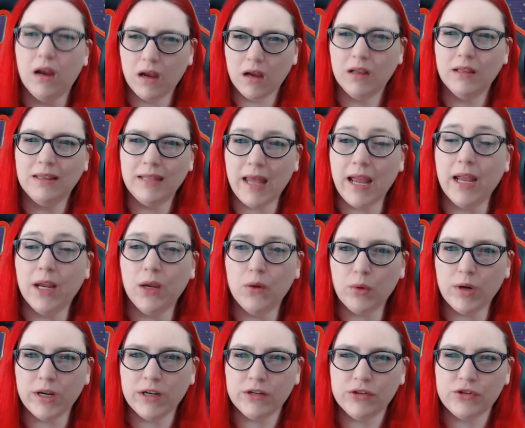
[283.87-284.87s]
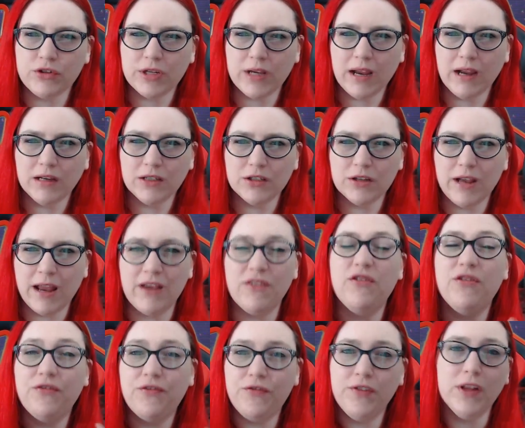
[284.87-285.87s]
language
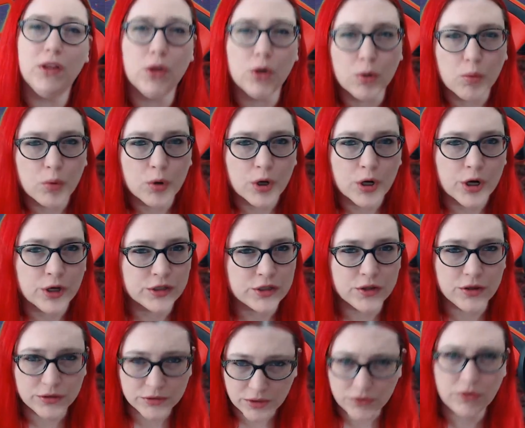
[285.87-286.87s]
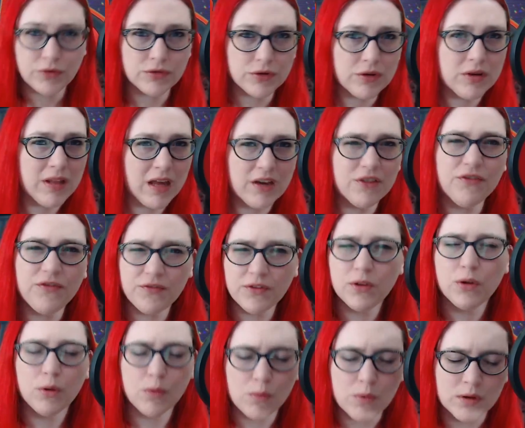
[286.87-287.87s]
and filler words. So those are a lot of
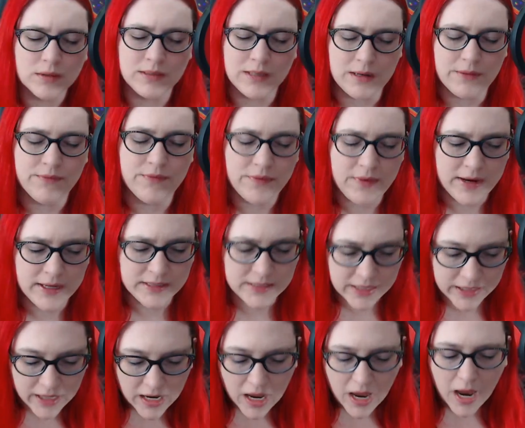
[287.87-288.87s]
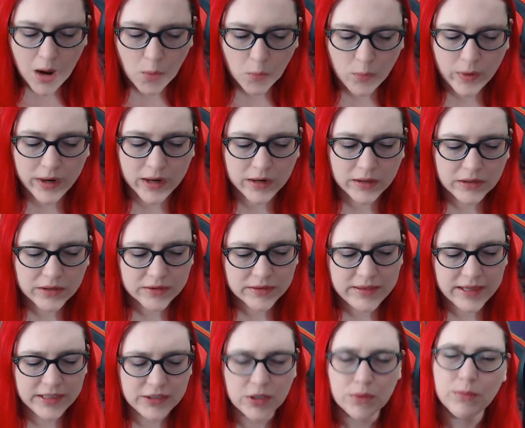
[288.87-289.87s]
filler words that I'm finding, where
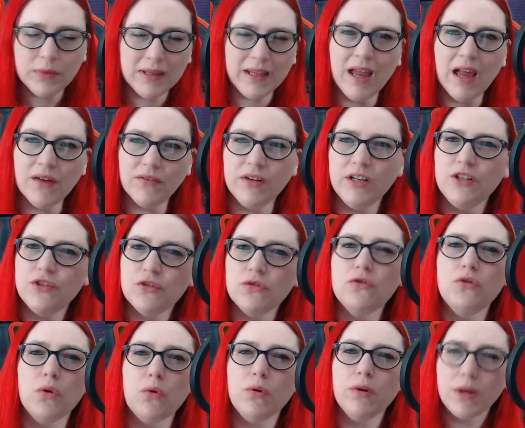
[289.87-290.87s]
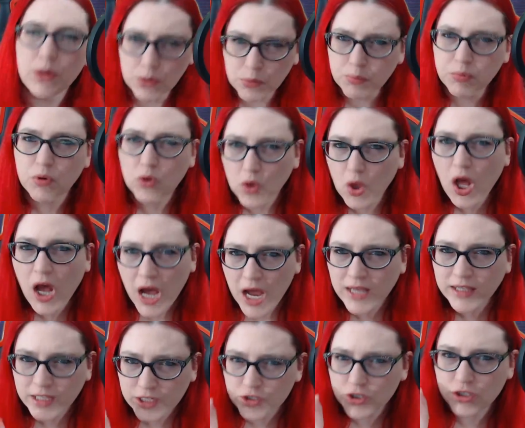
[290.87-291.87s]
they don't really have any story or
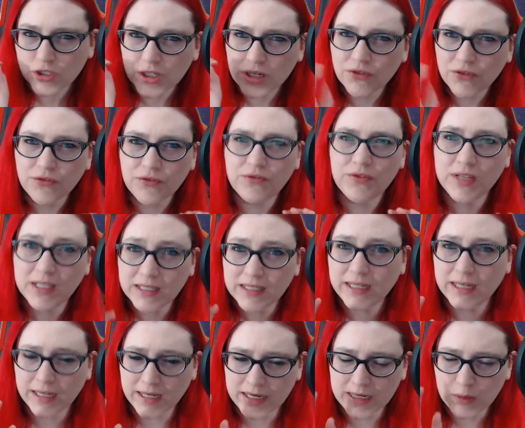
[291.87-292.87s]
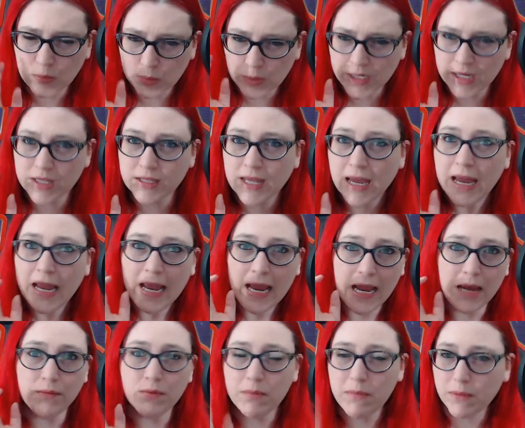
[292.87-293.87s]
plot. They just fill in with,
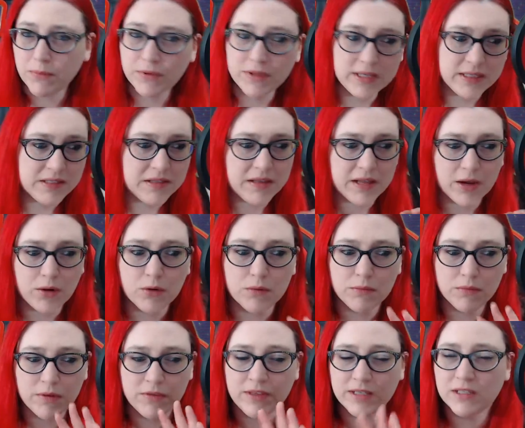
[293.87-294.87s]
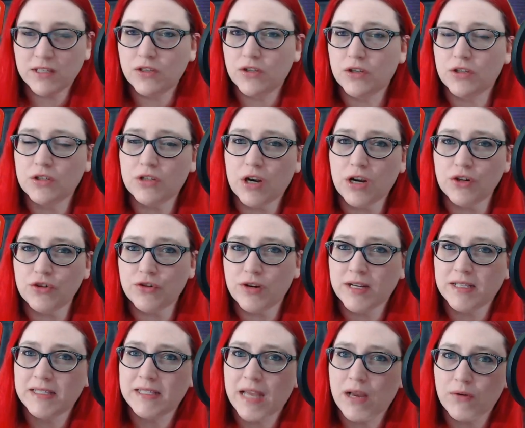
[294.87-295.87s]
hey, remember this thing, or this is a Star
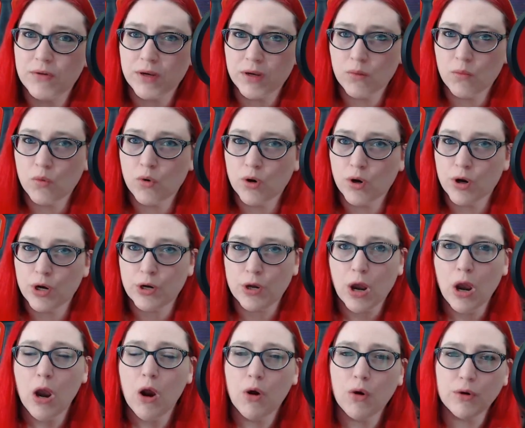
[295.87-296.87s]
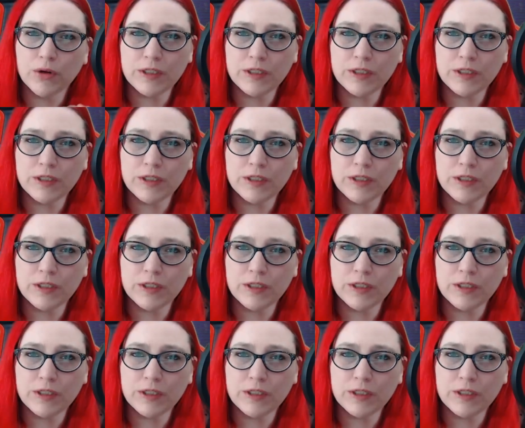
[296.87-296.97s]
Trek sounding word, or